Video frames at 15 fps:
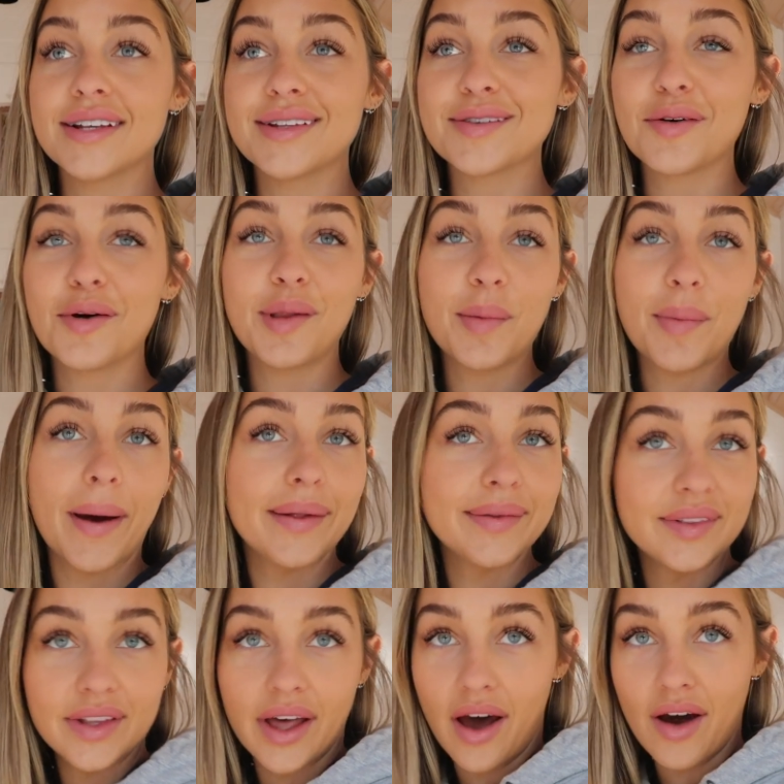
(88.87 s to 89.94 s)
It's all
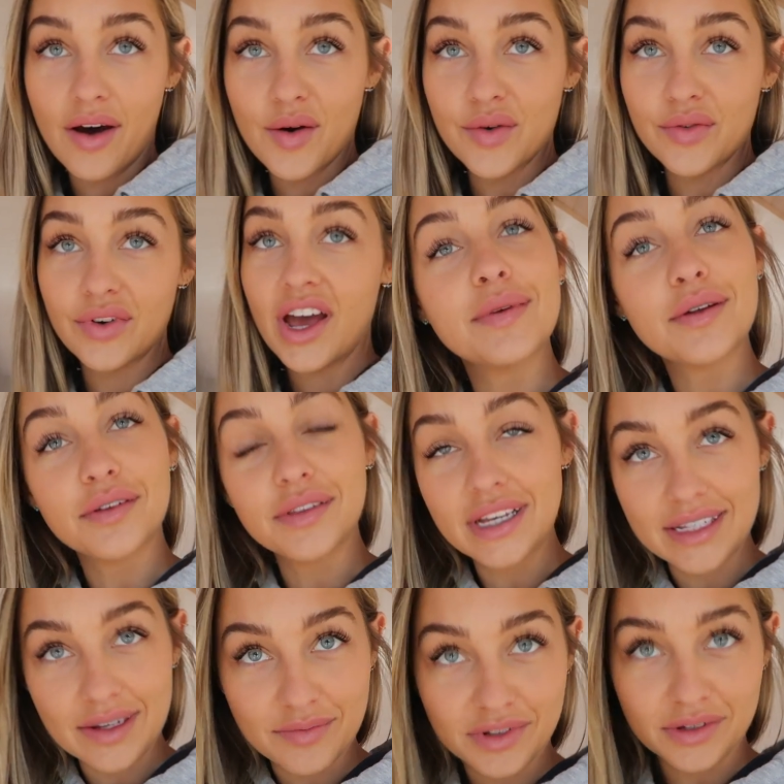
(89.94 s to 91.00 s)
about love with all
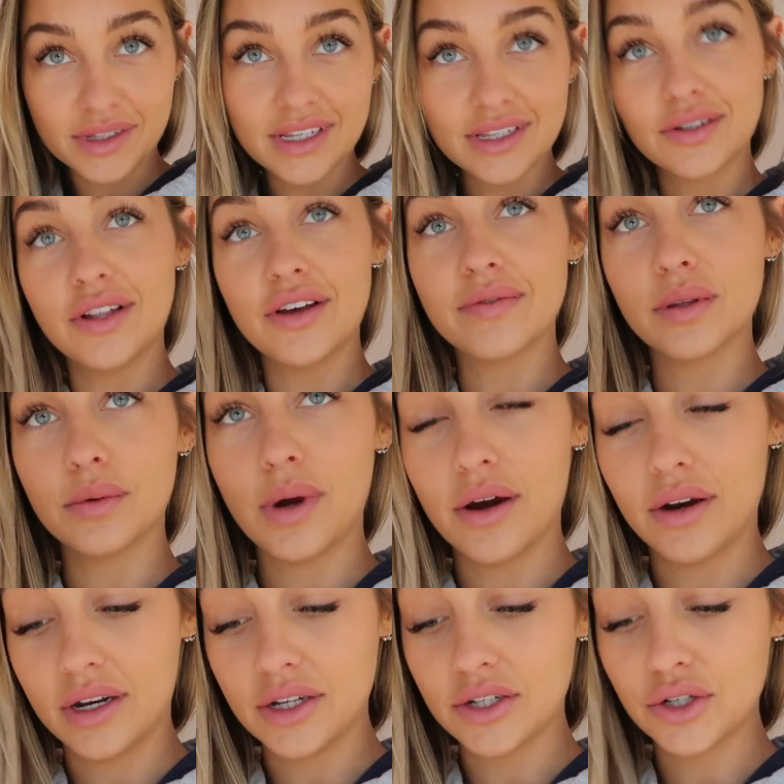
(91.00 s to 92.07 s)
these influencers all over the
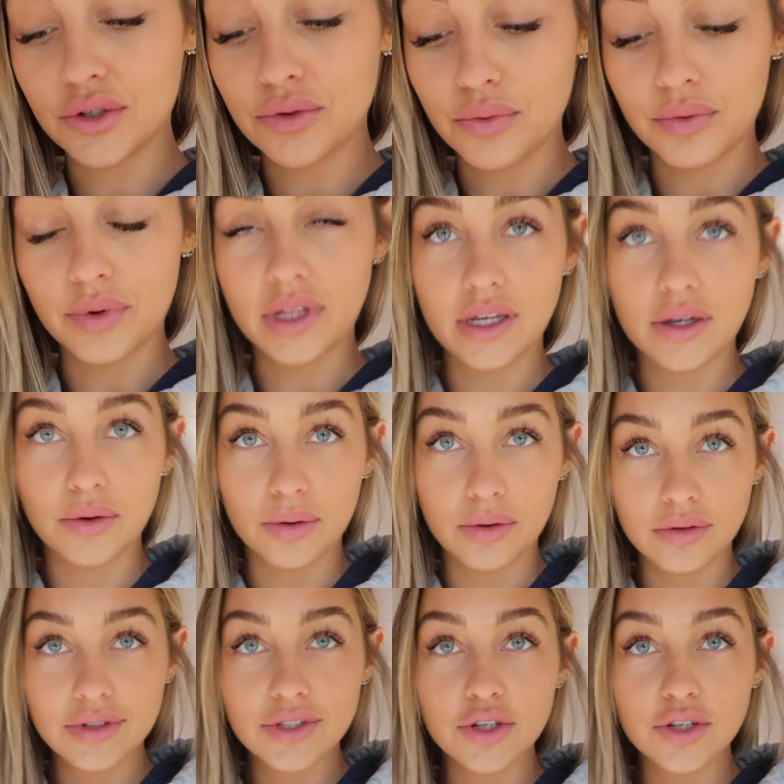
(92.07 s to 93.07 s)
world, and it's just really cool.